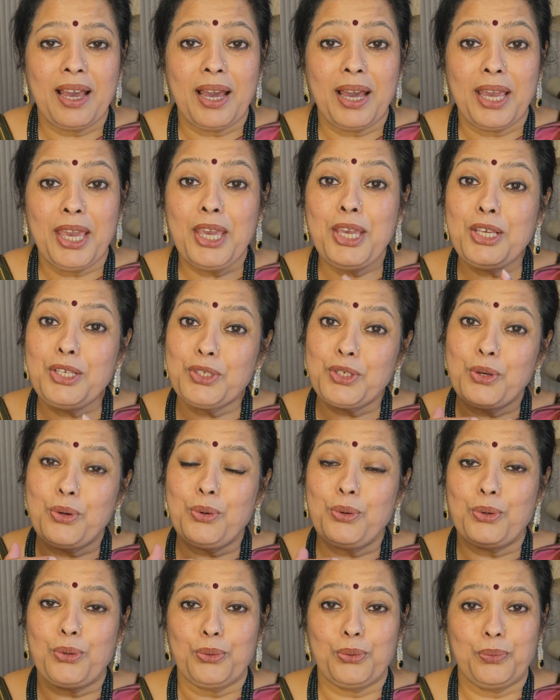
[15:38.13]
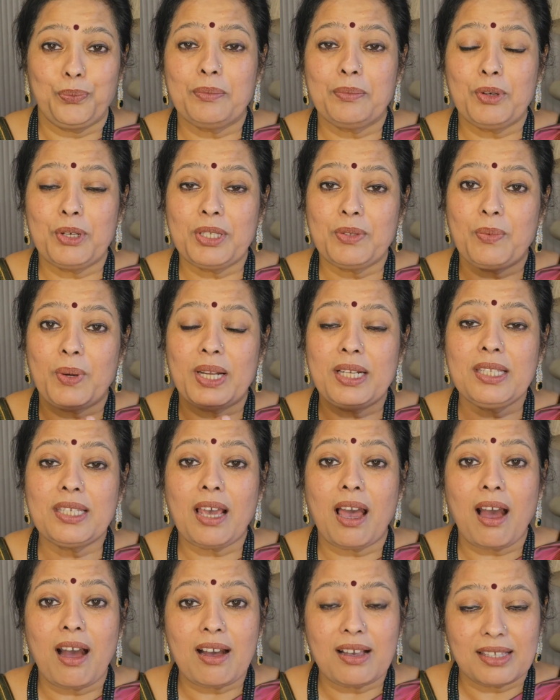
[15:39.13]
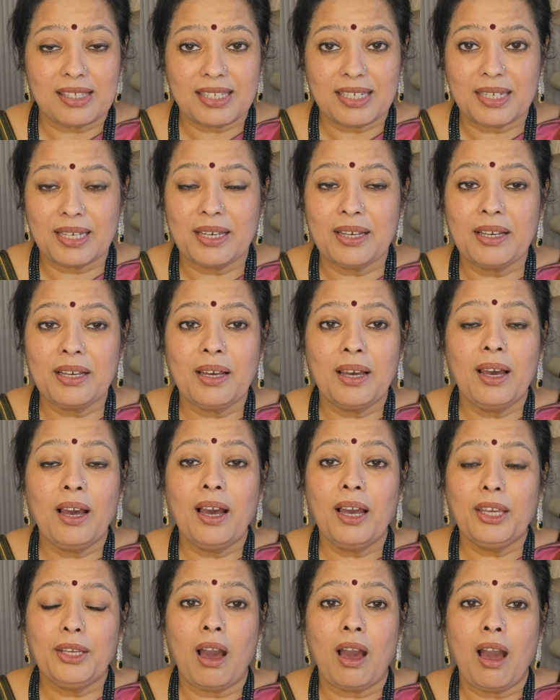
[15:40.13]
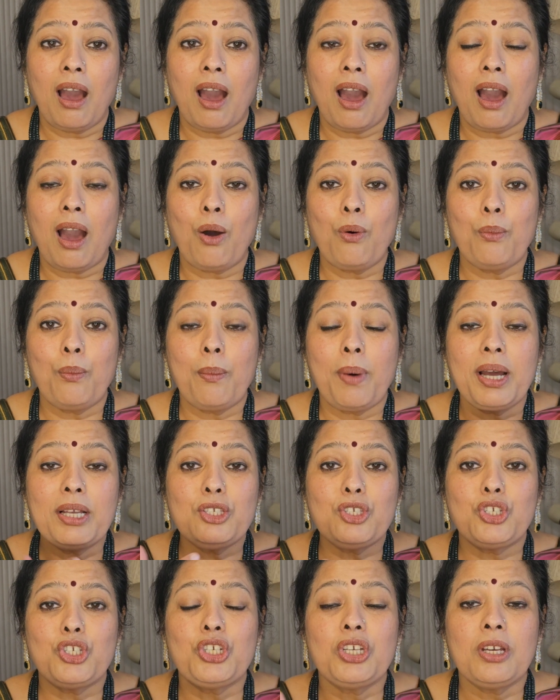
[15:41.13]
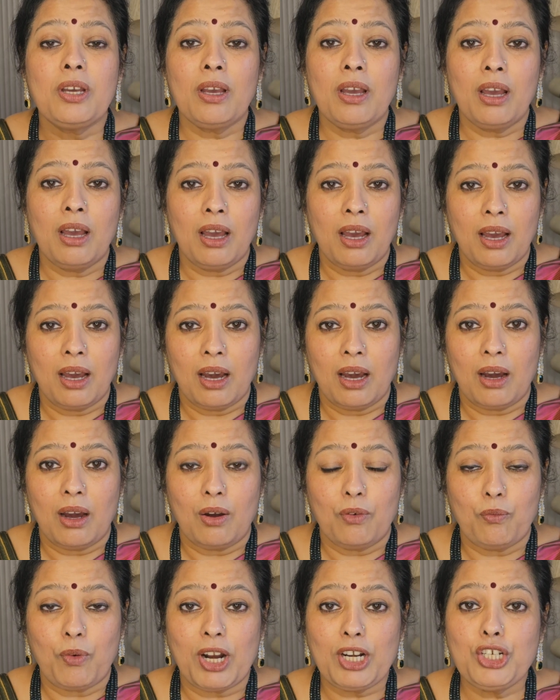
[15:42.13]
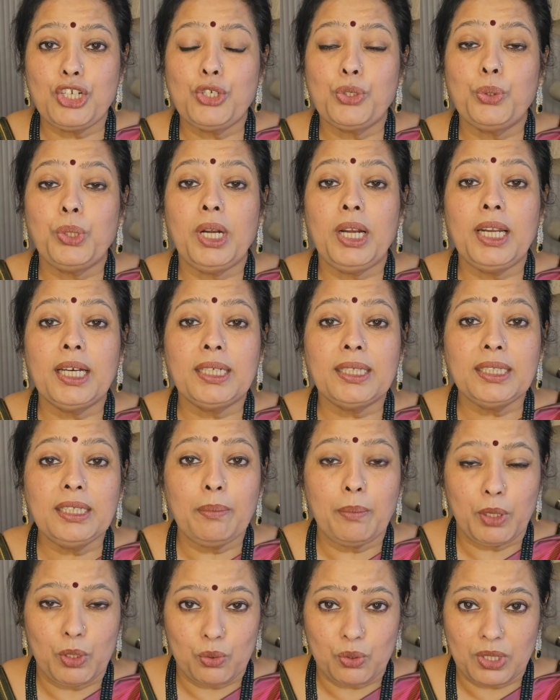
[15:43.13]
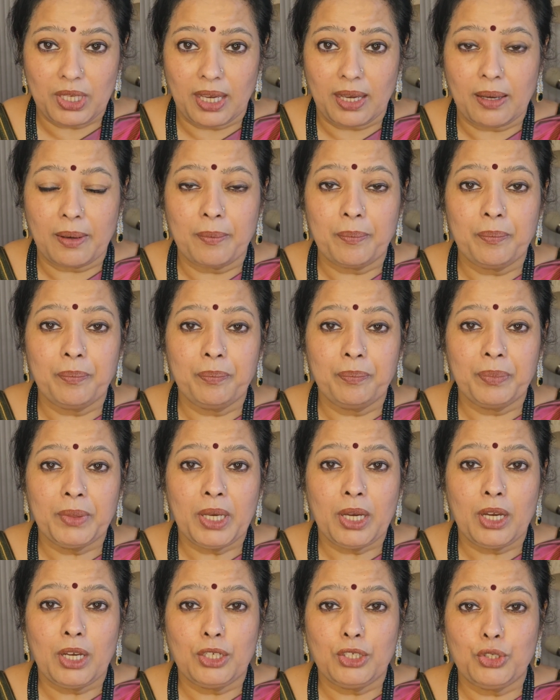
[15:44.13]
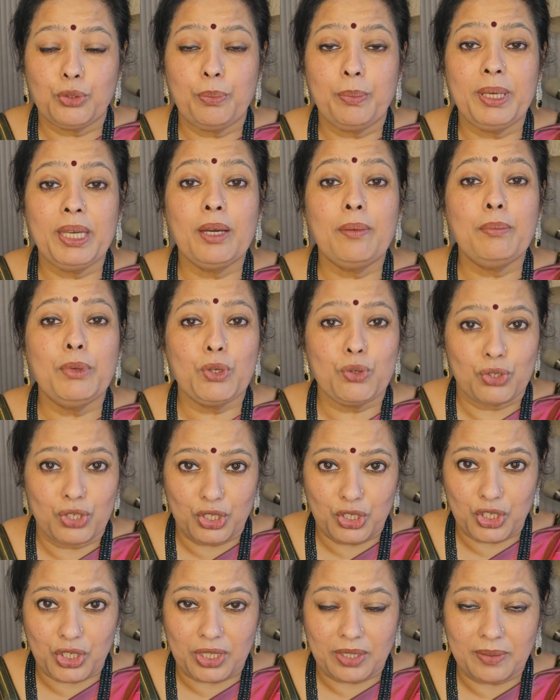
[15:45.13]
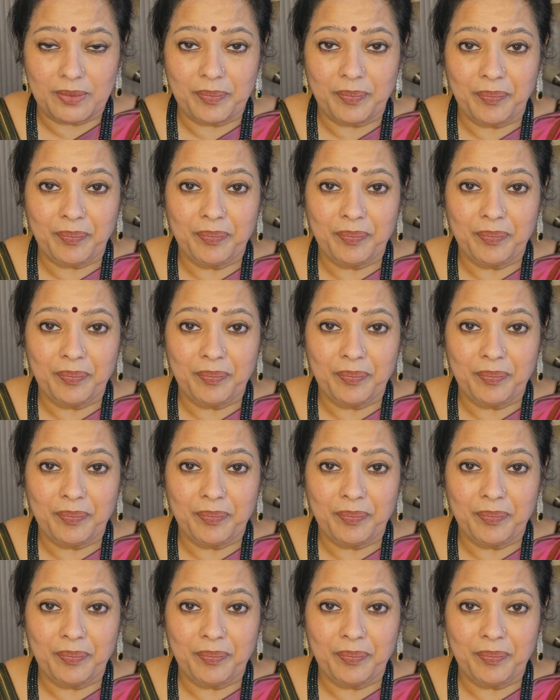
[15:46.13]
His guru was once asked how much one should learn music to be a musician.